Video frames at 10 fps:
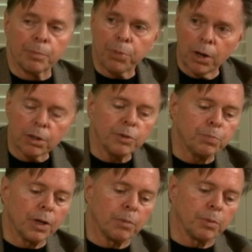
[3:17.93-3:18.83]
But part of the
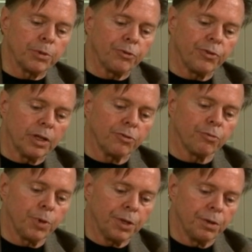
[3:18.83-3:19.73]
problem is that
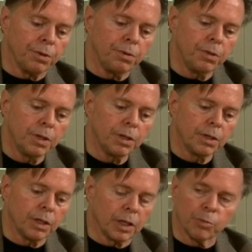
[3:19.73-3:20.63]
it's written
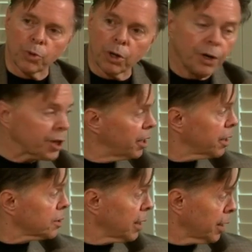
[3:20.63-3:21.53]
in a more archaic